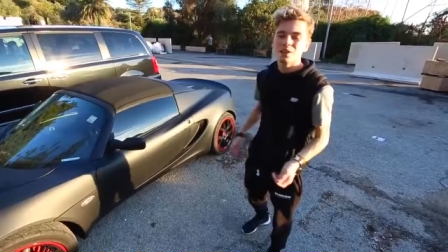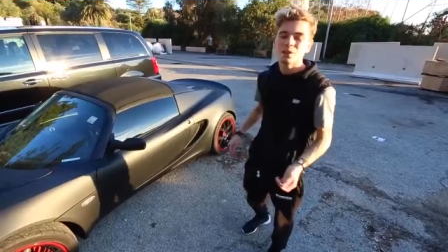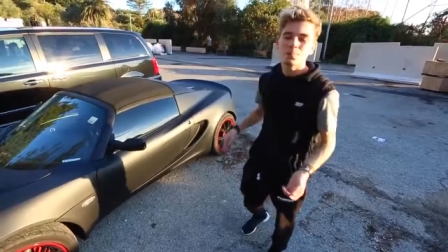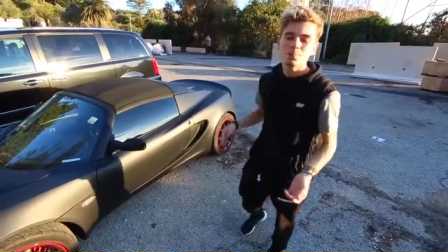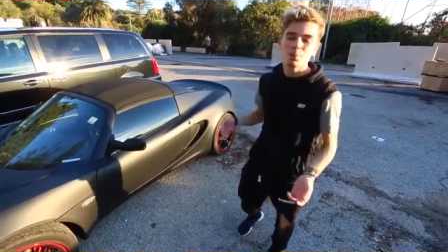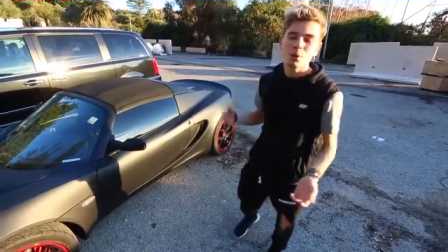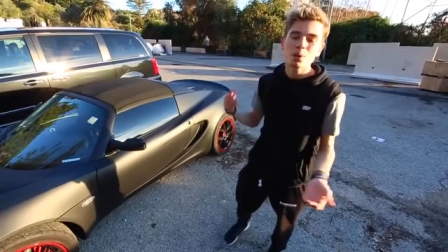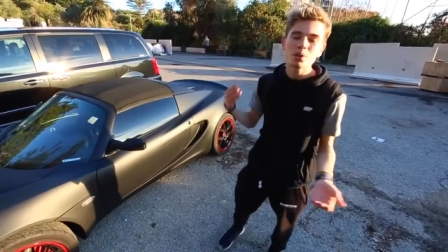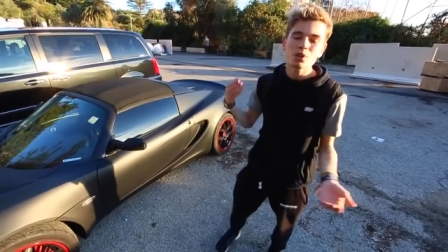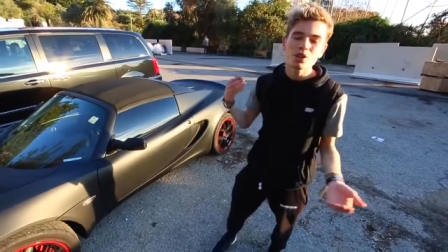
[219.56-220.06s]
It's
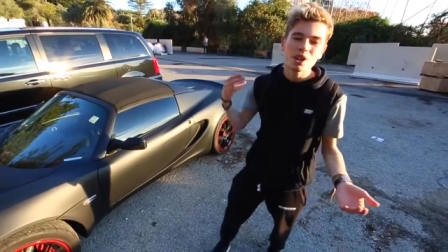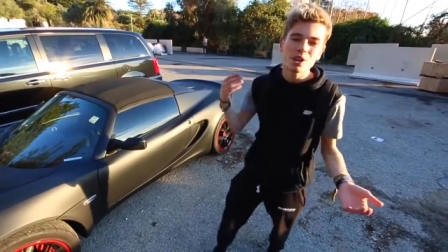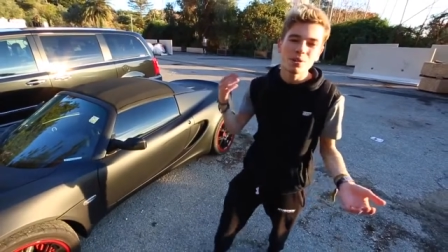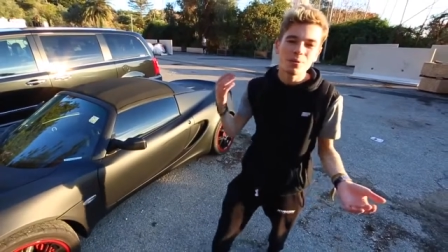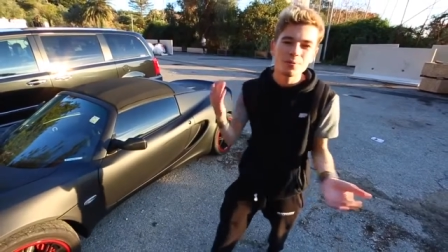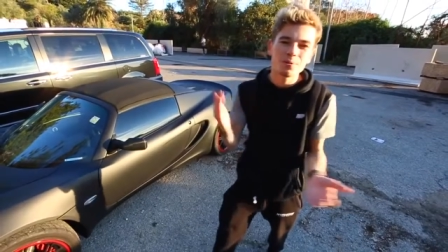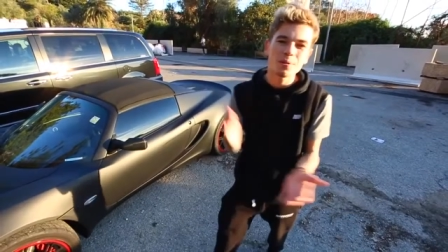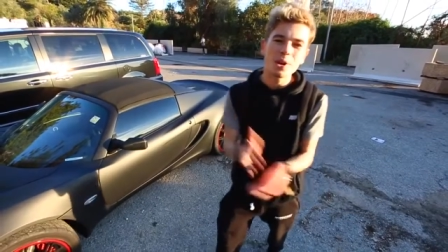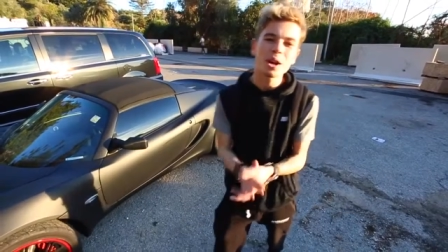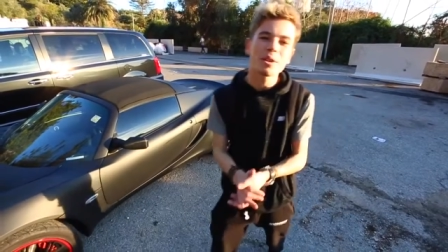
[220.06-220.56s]

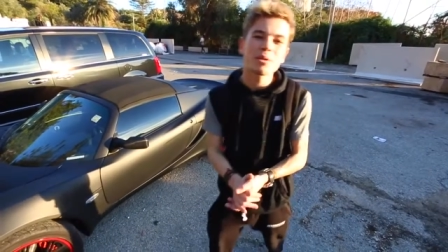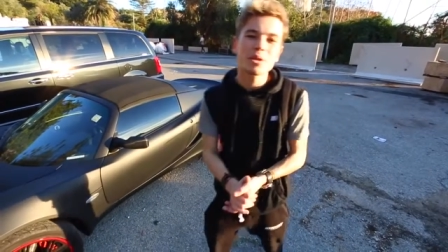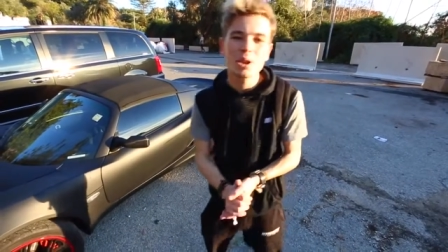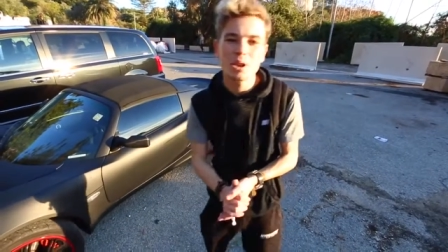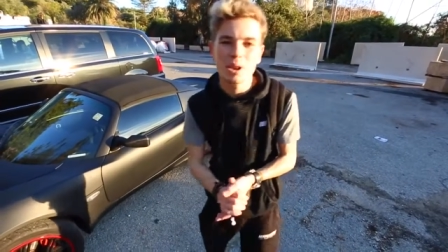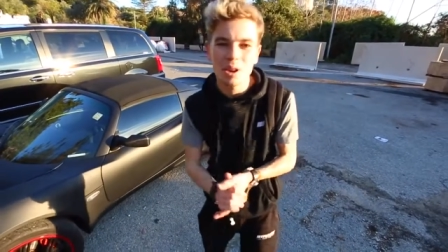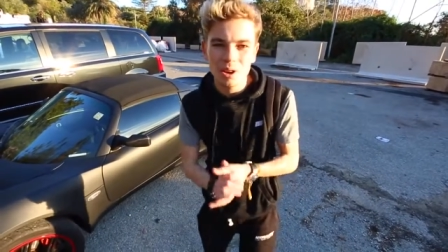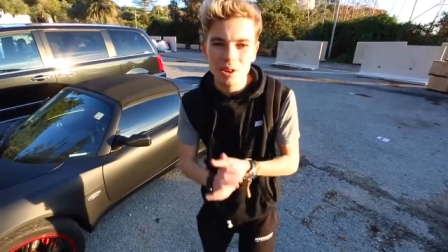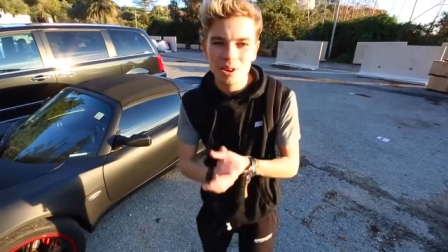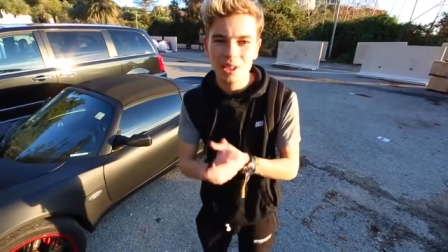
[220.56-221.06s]
approaching five
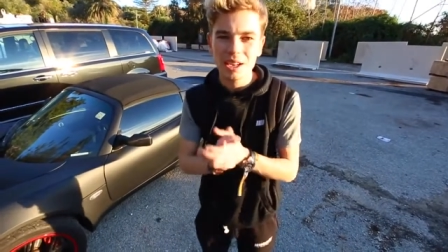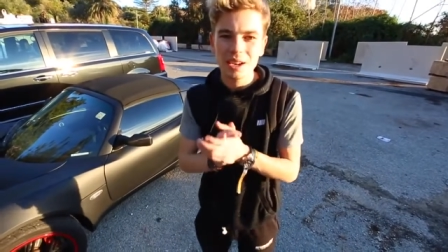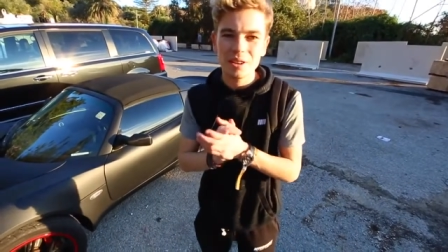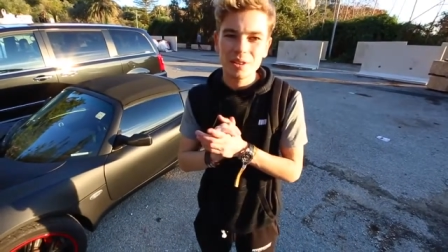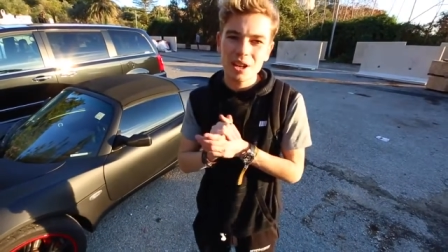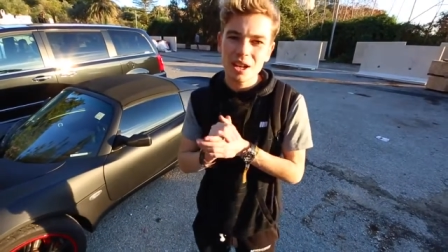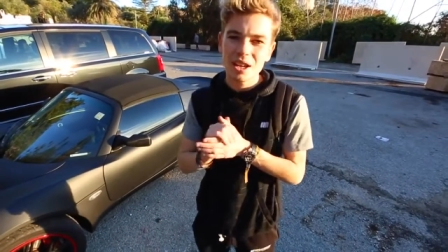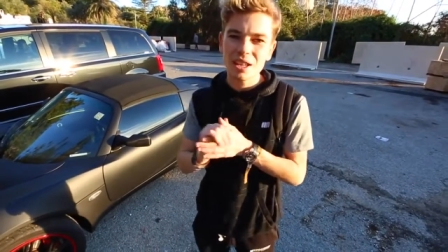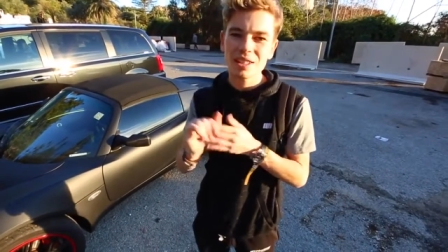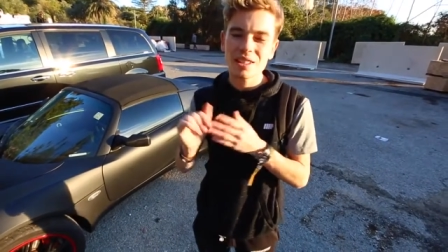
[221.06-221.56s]
o'clock
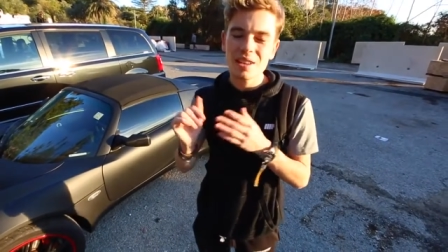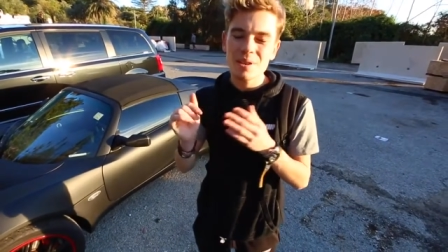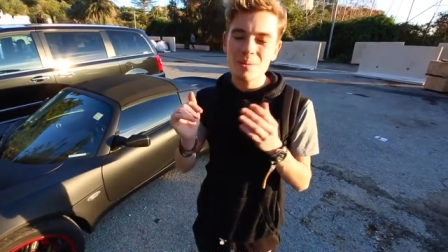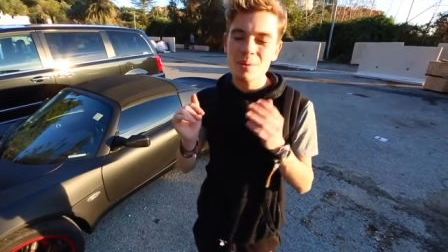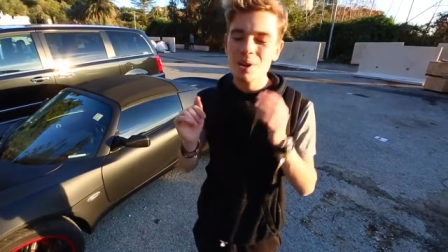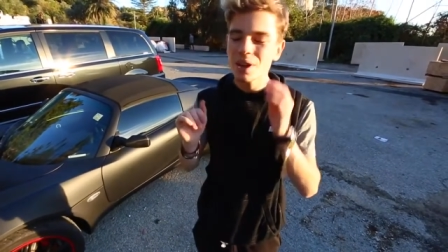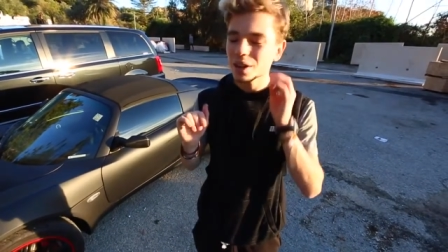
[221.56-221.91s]
now, guys, and